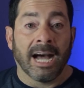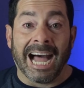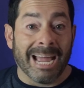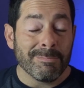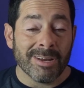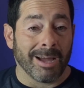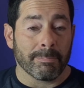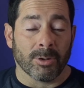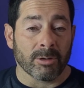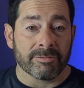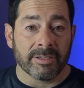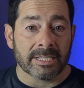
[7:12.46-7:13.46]
I'm not
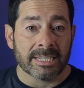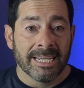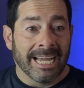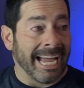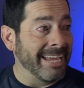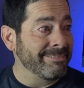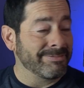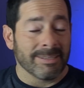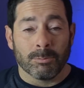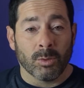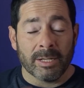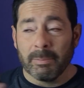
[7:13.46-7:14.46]
perfect. I
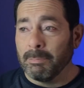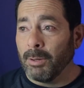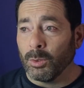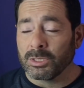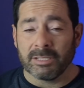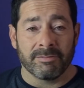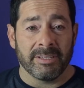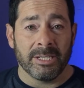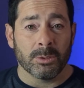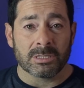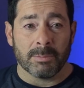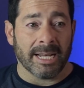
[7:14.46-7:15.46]
want to be posting
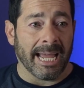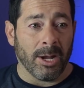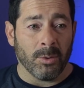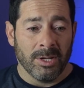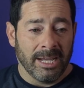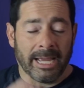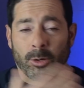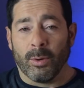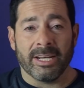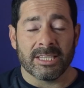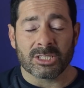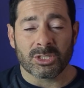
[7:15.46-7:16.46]
videos about how I
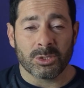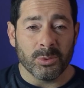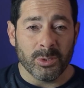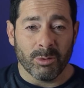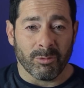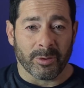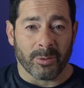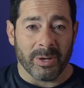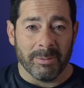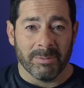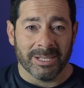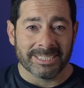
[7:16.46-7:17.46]
created the studio for 3
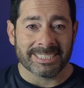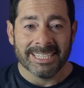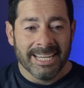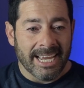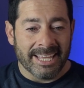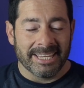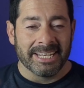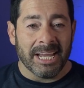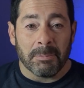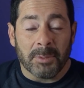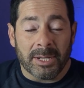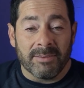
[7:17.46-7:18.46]
months and then
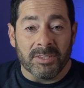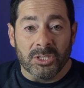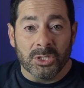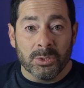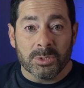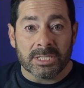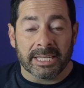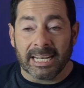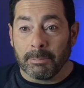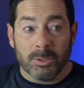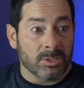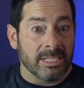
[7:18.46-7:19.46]
I'm not even using it.
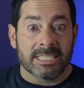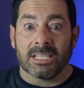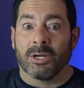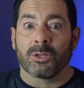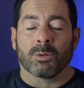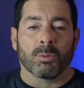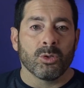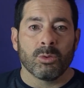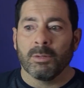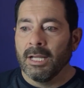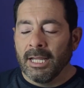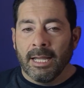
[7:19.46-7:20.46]
I'm using this other
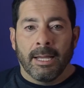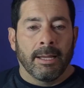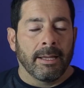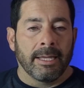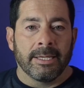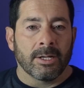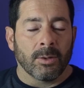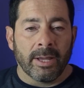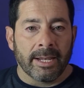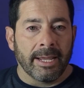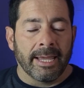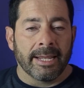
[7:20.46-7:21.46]
room,
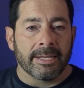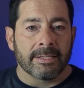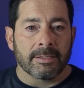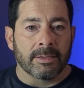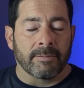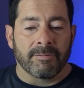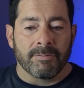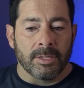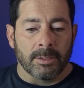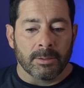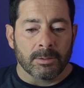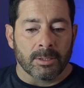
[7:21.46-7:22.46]
and
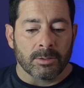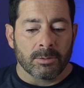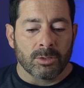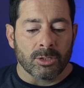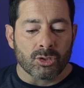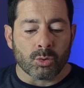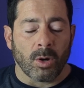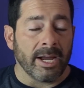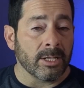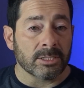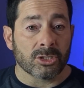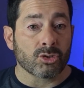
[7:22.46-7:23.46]
the
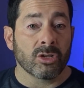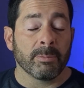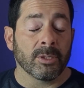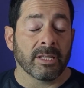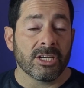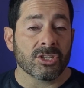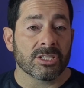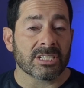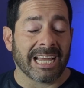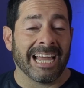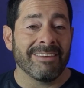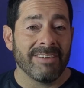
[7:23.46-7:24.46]
trials and tribulations
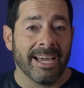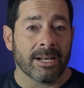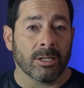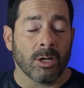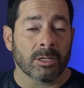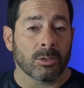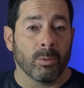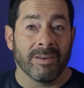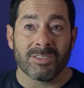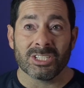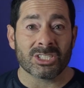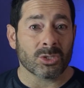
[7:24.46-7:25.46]
I've had along the way of
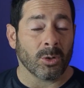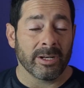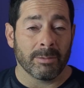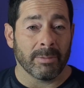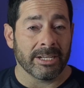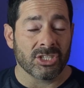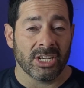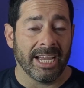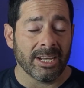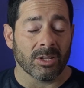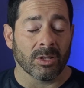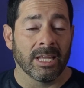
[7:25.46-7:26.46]
just starting my
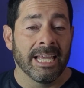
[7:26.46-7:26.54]
channel.